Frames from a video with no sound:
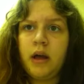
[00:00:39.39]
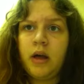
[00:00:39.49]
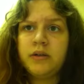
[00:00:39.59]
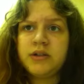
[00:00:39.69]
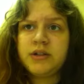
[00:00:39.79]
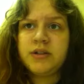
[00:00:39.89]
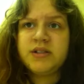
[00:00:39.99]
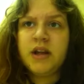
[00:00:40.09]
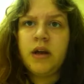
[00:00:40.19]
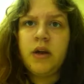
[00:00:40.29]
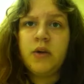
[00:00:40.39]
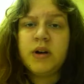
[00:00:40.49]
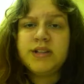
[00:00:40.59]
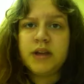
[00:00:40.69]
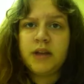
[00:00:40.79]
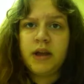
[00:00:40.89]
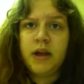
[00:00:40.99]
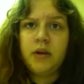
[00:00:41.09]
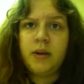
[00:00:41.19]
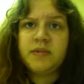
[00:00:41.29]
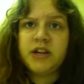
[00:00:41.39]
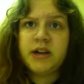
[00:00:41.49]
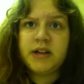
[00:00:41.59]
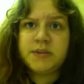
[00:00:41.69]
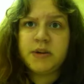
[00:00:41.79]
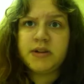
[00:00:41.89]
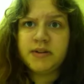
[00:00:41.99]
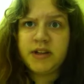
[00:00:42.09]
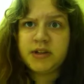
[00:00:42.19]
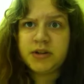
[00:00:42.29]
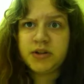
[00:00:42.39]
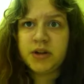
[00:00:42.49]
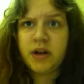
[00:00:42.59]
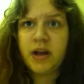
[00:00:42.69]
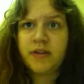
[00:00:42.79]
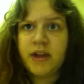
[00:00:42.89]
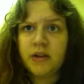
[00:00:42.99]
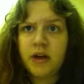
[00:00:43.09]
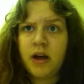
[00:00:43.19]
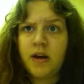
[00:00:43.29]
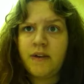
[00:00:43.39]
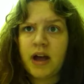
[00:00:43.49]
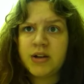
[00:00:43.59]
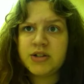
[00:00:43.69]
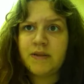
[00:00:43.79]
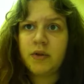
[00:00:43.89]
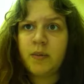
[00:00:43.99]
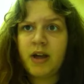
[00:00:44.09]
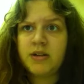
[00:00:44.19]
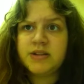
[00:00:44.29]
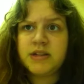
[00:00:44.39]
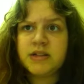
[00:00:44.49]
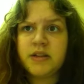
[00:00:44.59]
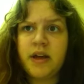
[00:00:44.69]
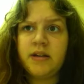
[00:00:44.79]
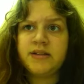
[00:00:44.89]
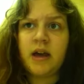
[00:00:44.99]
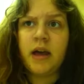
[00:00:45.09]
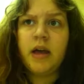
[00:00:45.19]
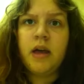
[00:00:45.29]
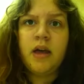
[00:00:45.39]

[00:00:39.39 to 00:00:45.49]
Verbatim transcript: Aleutians recently erupted explosively to shoot a thin cloud of ash several miles into the sky.